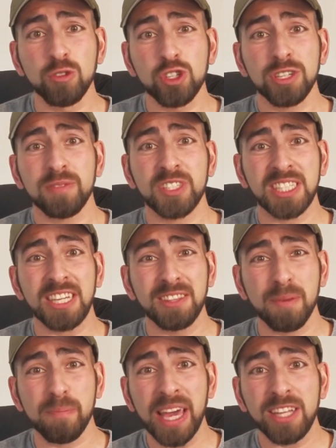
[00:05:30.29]
you should have seen
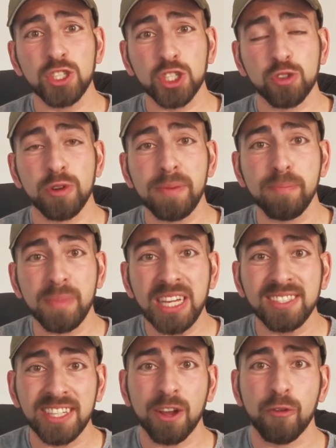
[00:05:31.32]
the mainstream
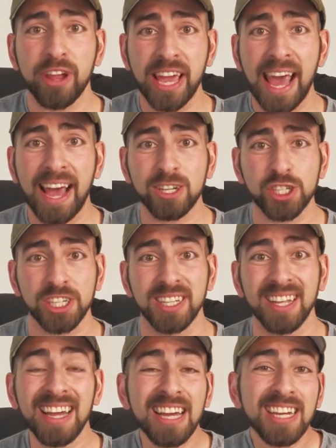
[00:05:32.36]
media
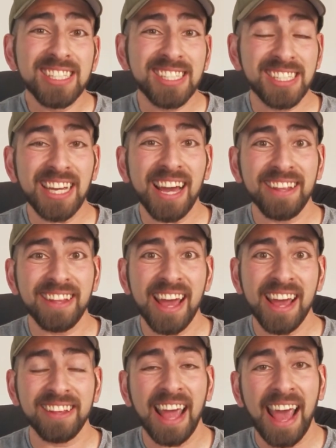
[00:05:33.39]
reaction. CNN